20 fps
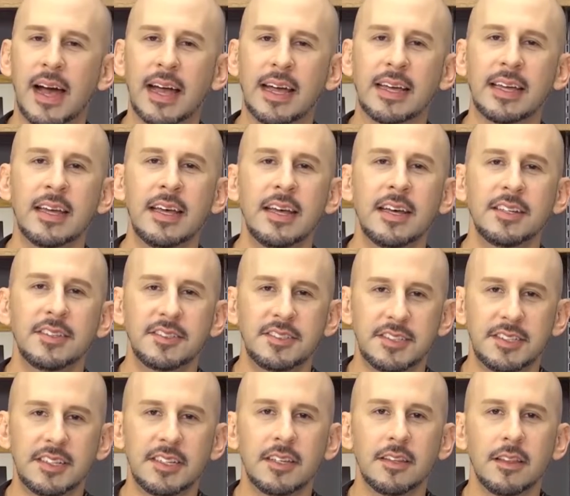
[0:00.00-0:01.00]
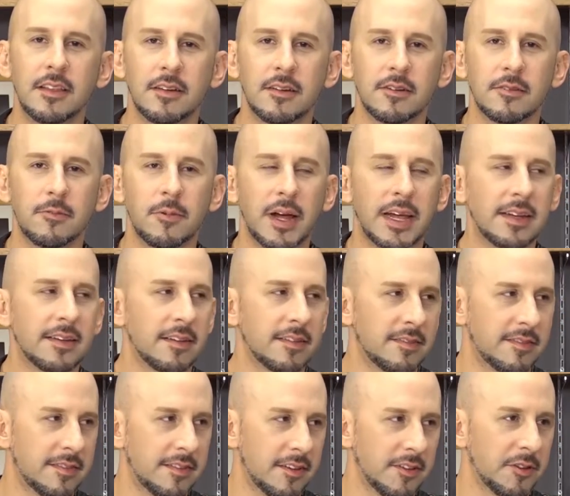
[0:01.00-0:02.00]
by Wei
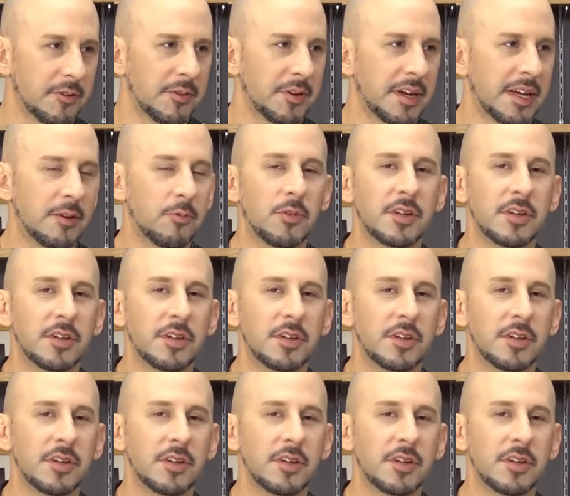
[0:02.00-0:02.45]
Distillery,